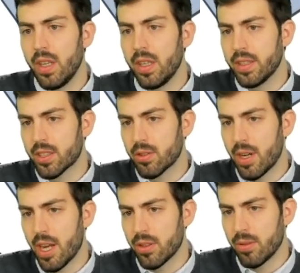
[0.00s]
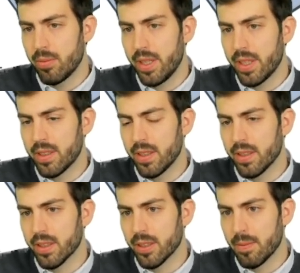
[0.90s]
It's trying to make
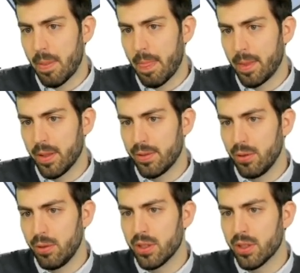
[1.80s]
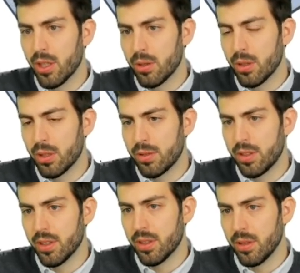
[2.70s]
the fluid go over
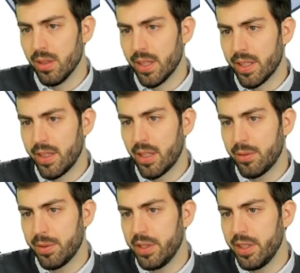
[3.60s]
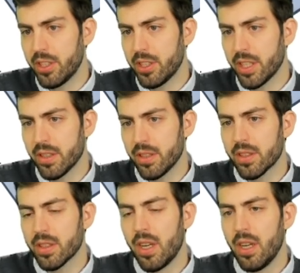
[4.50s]
the whole area with these channels,
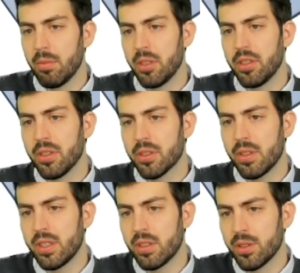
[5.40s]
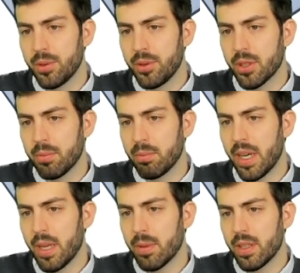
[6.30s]
but also introduce some
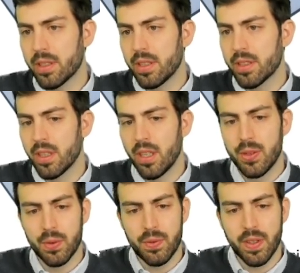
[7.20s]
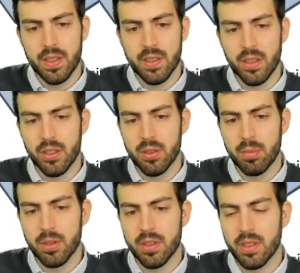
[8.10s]
bypasses to fix the
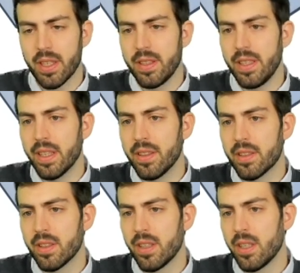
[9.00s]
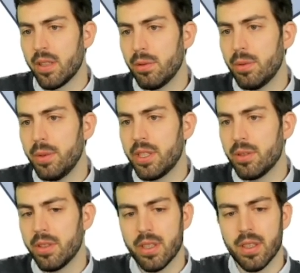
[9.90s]
hotspots at the end, which
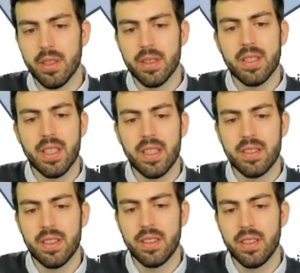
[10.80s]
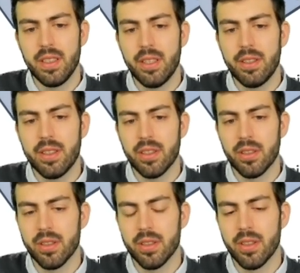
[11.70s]
in this case, this here is the
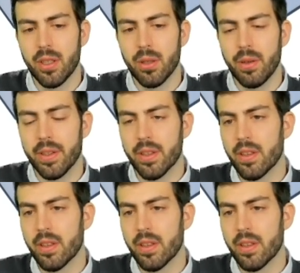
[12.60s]
outlet.